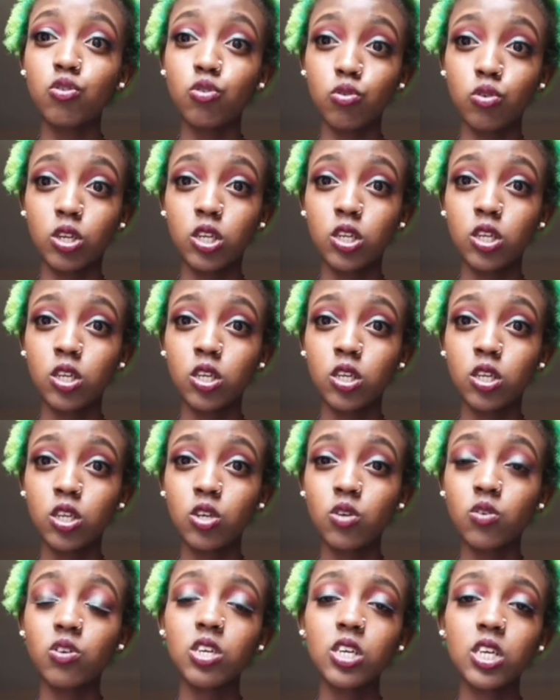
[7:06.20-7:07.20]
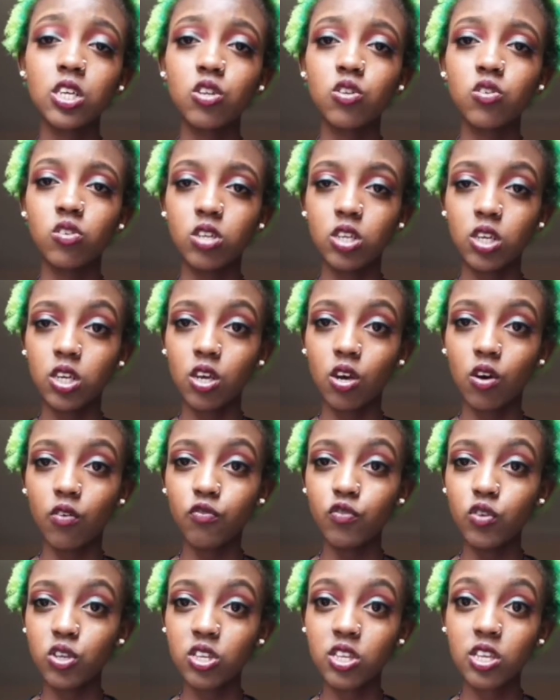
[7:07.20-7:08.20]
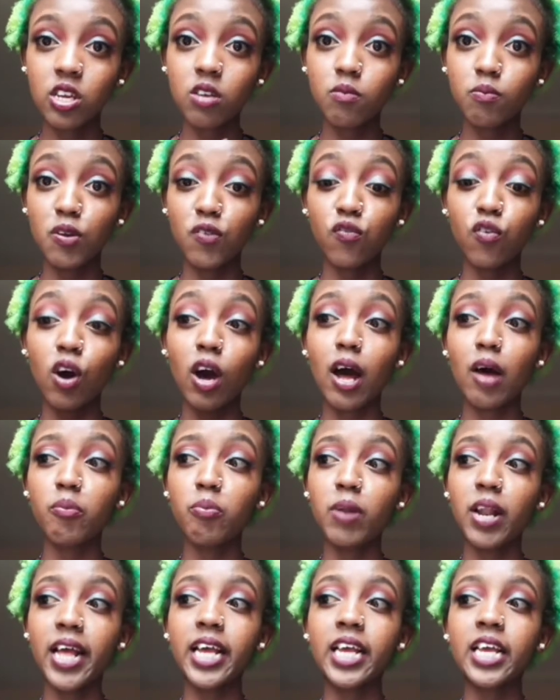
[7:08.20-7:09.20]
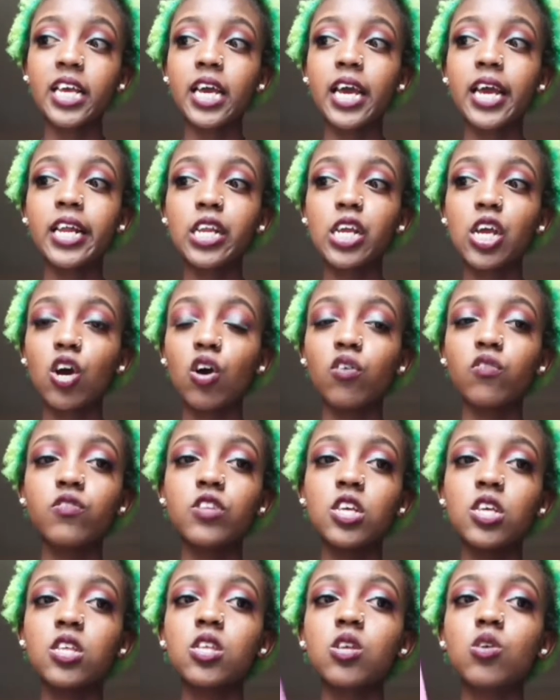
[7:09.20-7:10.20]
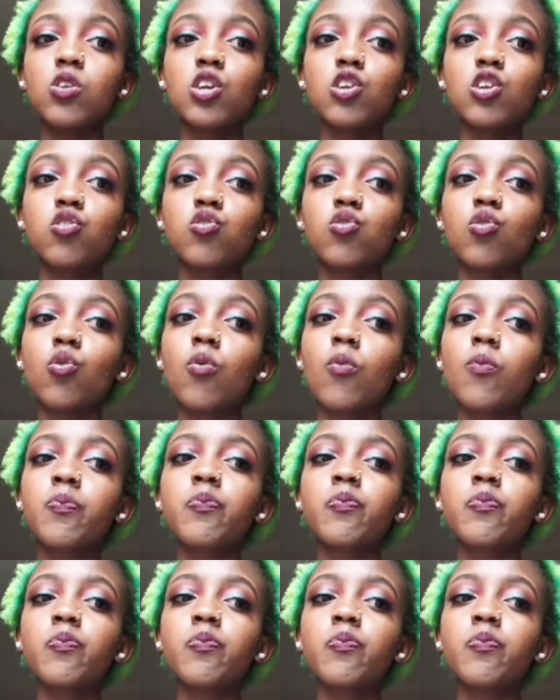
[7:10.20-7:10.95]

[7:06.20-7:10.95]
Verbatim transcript: rule you need to take care of your skin before applying any of these you need to